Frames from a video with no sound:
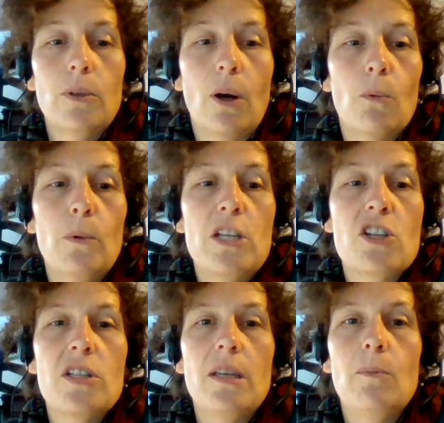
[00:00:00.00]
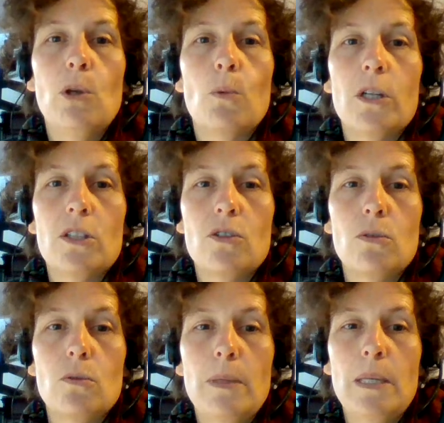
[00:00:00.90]
on which team you want
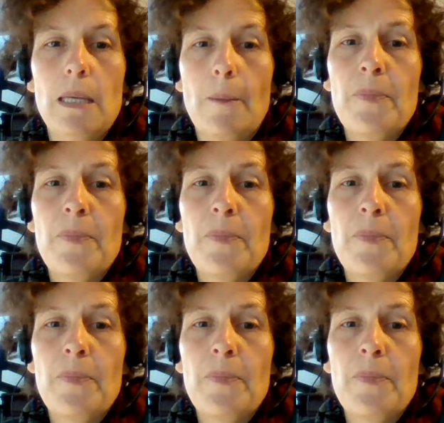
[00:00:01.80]
to be.